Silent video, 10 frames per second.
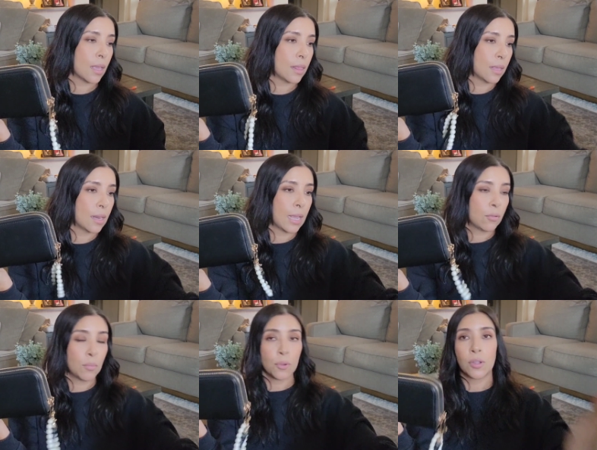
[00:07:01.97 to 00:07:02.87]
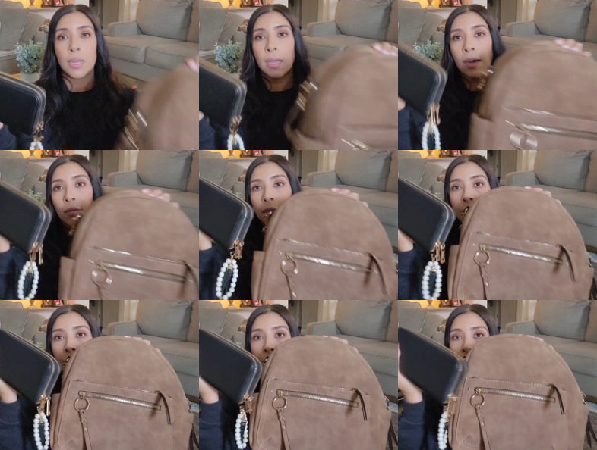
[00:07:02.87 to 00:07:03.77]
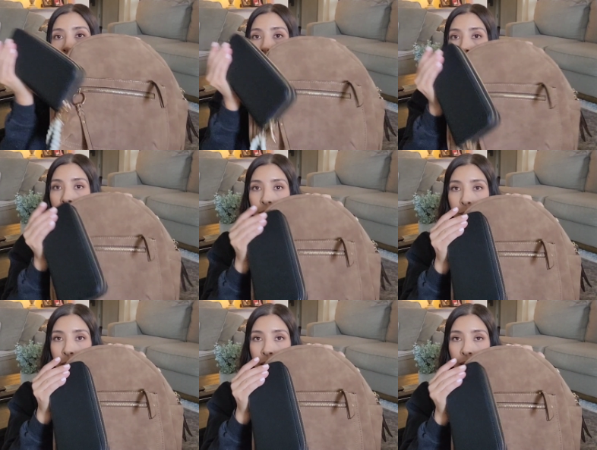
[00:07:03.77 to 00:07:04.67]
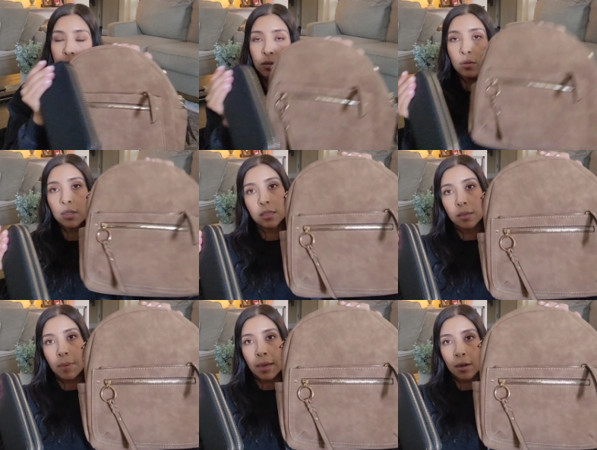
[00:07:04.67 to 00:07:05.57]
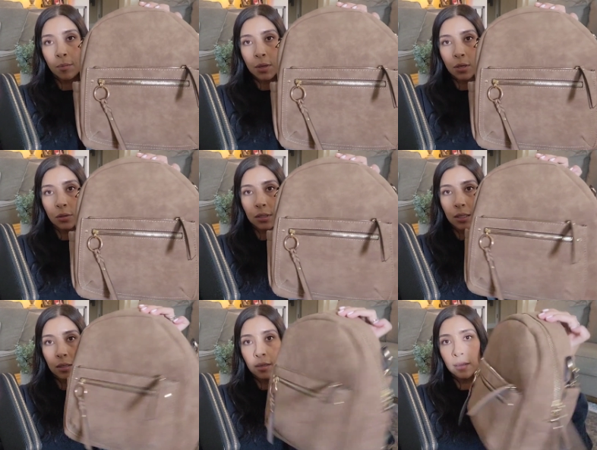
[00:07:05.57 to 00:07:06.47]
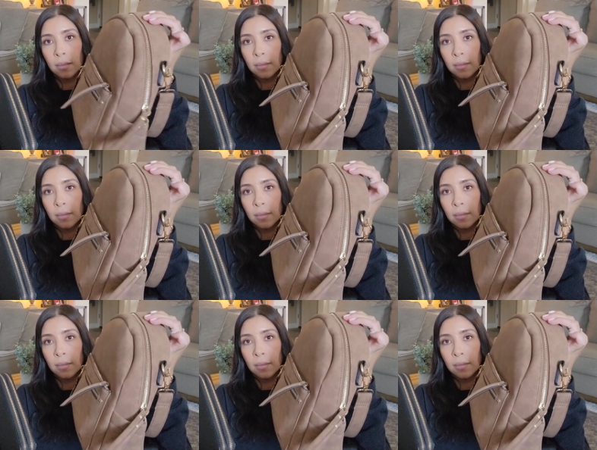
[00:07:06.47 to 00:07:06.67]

and then I will put everything into this bag. So this is the bag I'll be using.